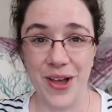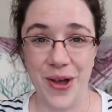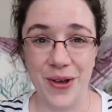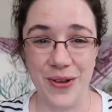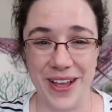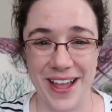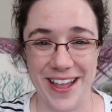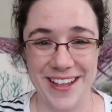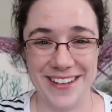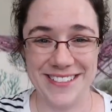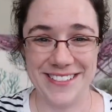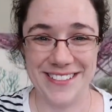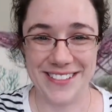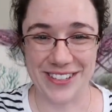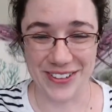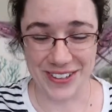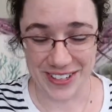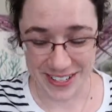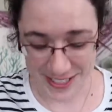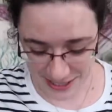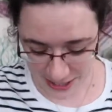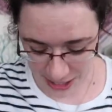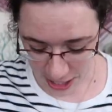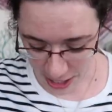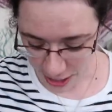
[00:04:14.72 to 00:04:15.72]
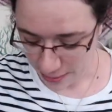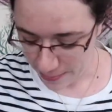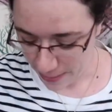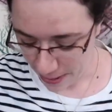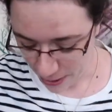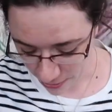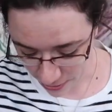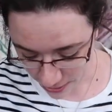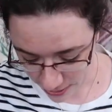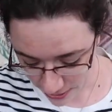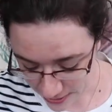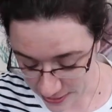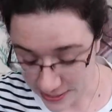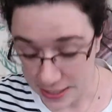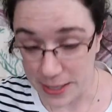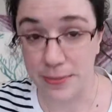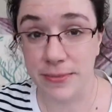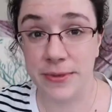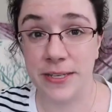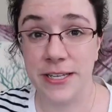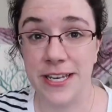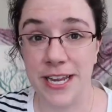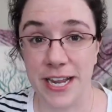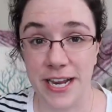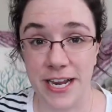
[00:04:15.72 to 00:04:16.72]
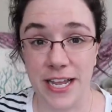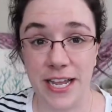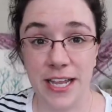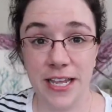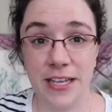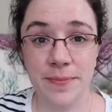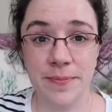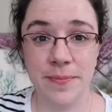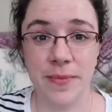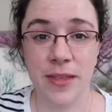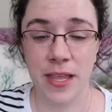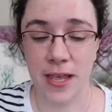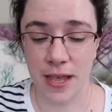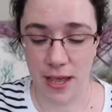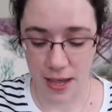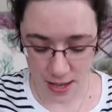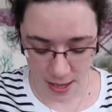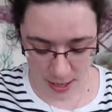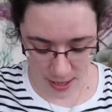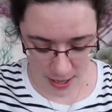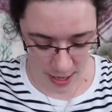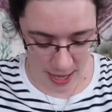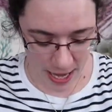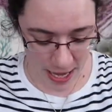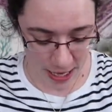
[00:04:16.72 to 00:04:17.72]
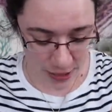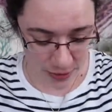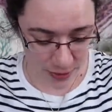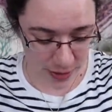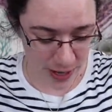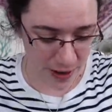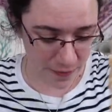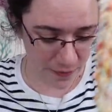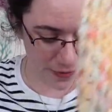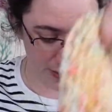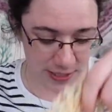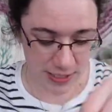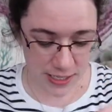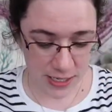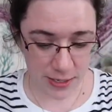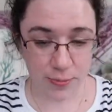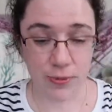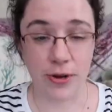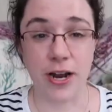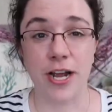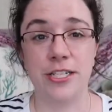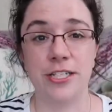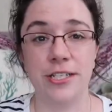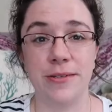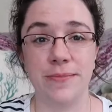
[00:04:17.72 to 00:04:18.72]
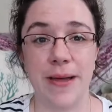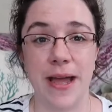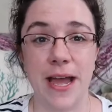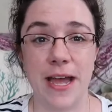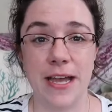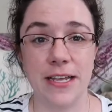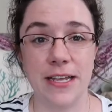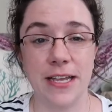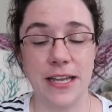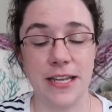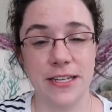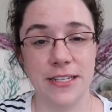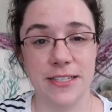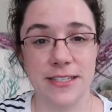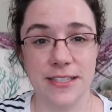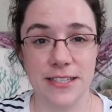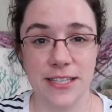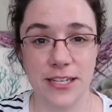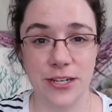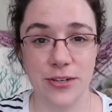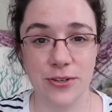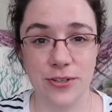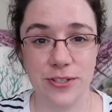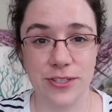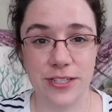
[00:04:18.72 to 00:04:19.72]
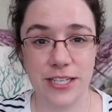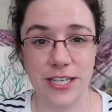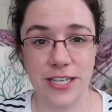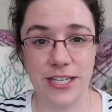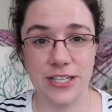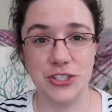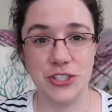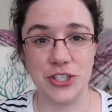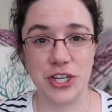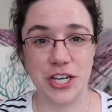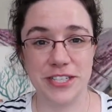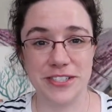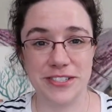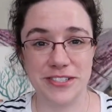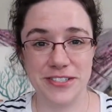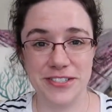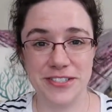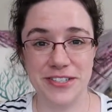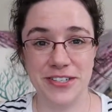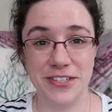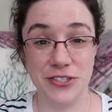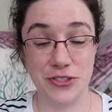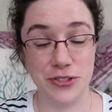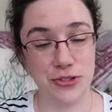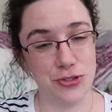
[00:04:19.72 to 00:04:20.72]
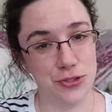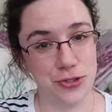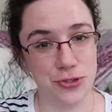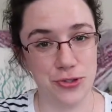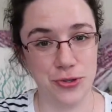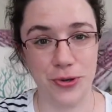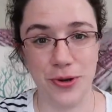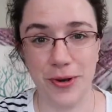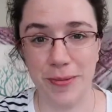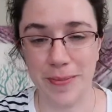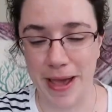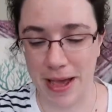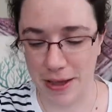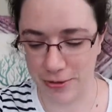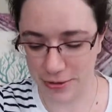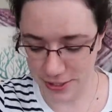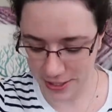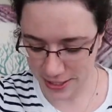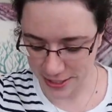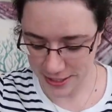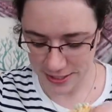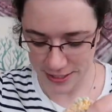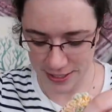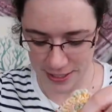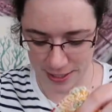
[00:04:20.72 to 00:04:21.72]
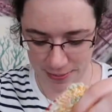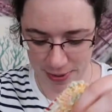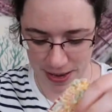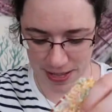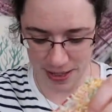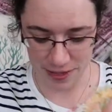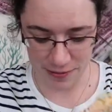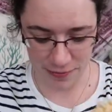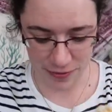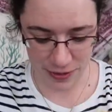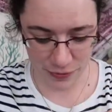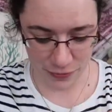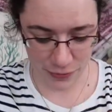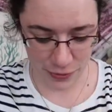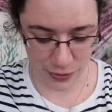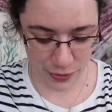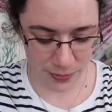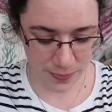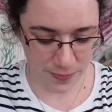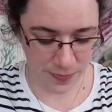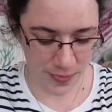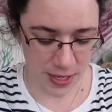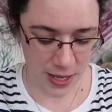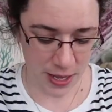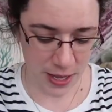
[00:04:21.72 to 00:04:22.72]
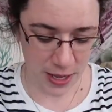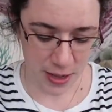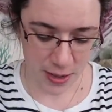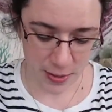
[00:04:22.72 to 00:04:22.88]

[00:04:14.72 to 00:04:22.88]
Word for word: Okay, so let's talk about some knitting. I don't have this in a project bag. It is literally just strewn about in my living room.